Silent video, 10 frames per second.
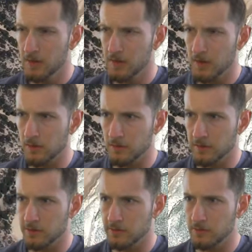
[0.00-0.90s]
kind of look
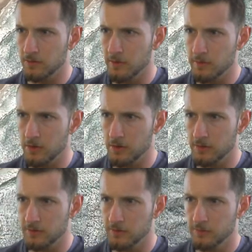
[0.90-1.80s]
like scrape
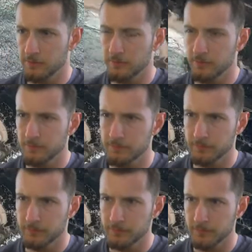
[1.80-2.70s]
marks,
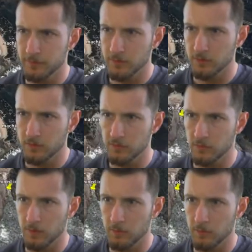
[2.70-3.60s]
long
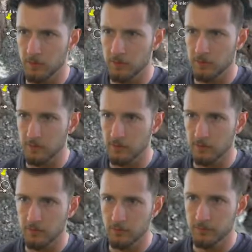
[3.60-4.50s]
scrape marks as if
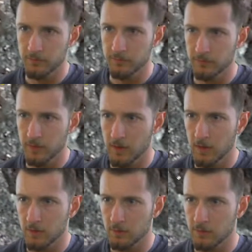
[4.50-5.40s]

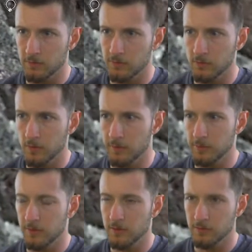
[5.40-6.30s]
it's
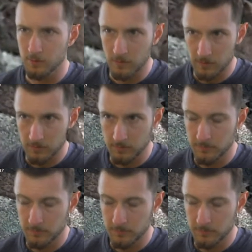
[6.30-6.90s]
scraped this way.